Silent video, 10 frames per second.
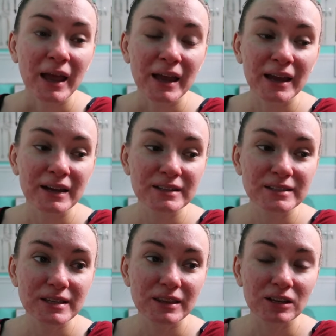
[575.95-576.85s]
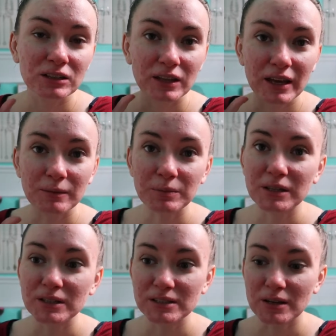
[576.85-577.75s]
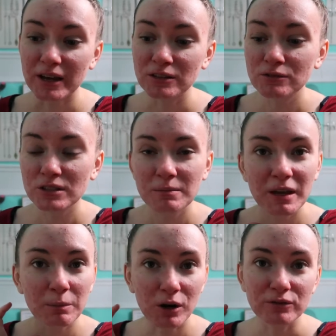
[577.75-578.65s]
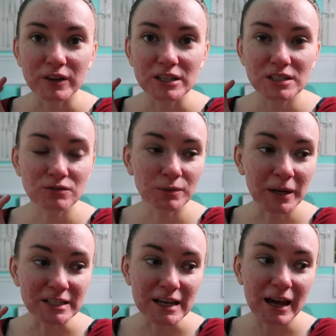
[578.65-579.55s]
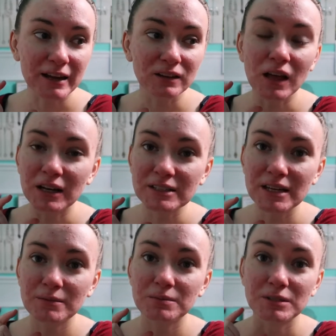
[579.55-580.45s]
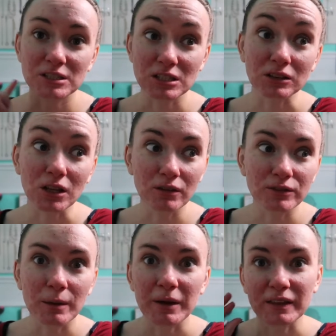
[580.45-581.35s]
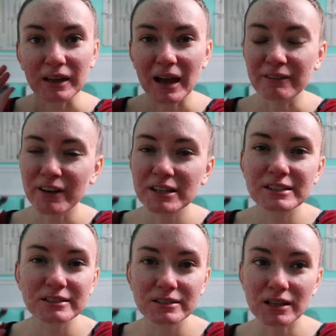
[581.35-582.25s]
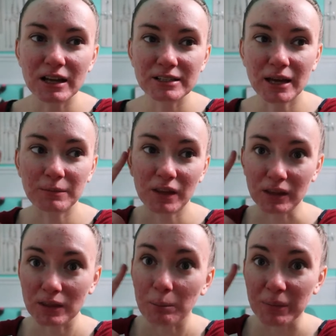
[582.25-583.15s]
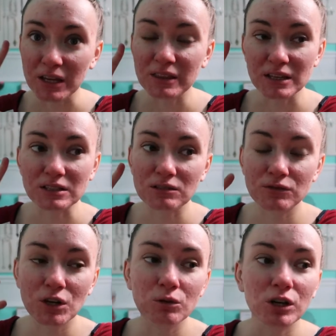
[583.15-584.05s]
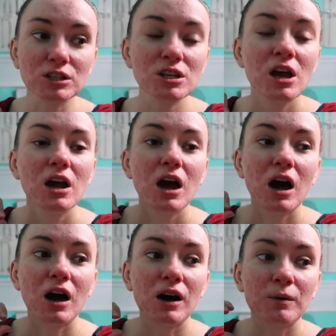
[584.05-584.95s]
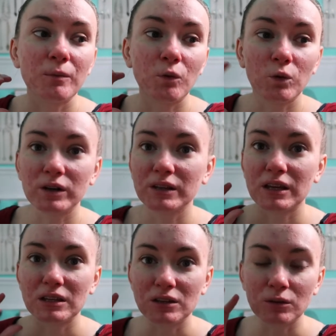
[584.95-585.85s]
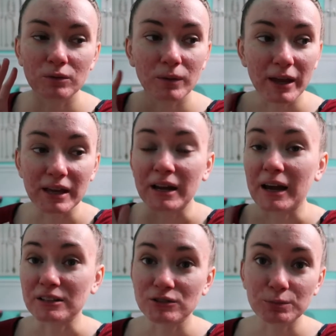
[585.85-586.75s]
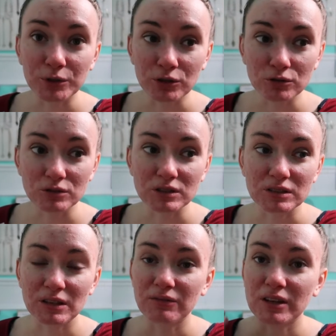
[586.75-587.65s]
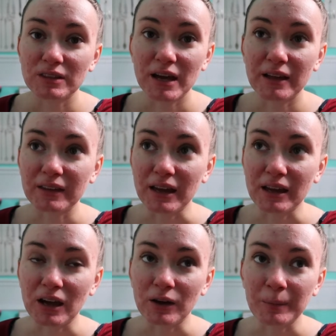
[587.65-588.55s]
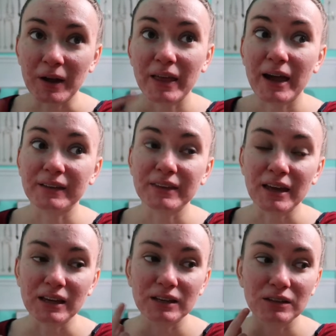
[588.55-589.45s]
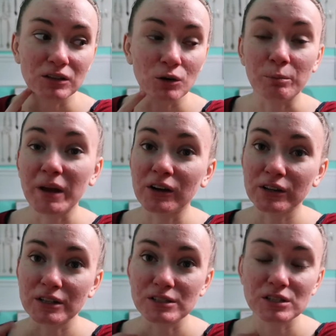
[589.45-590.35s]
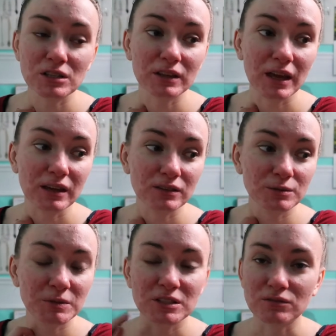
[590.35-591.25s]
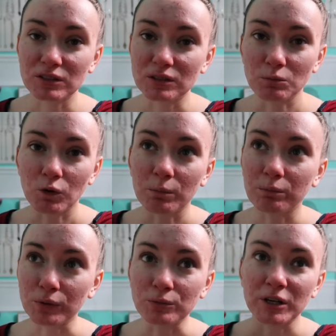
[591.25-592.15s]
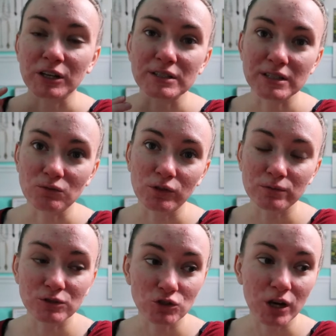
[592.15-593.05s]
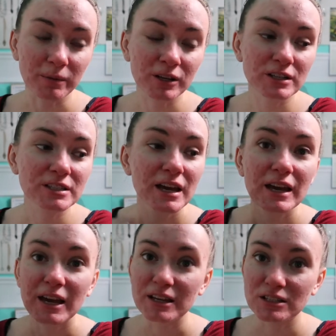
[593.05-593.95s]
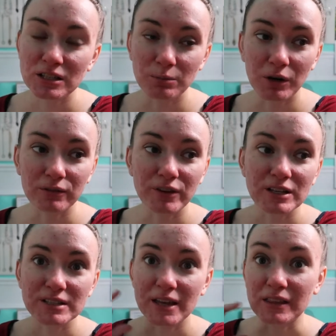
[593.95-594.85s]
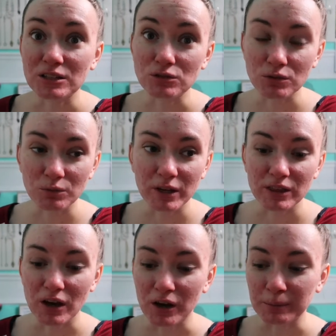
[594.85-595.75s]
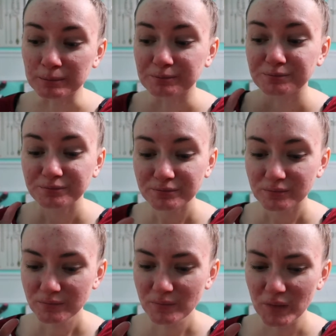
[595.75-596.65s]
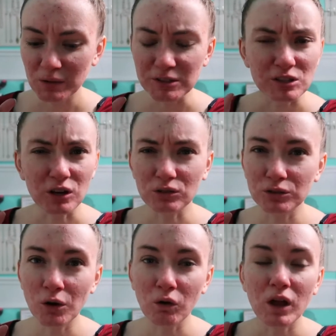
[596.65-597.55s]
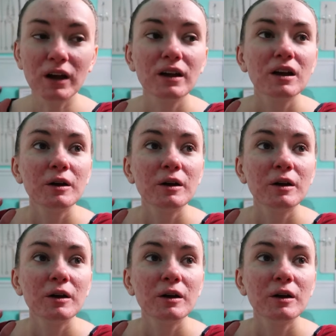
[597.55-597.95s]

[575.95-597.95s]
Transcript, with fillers: And they're like, because I used to make parfaits for my dad a lot of times because he loved them, and like I find deals a lot of times on like the big things of yogurt, or like, you know, again, extra produce and stuff like that. Like I'll add like, you know, berries, like specifically more blueberries and strawberries into the parfaits, and then do it with what's it called, granola.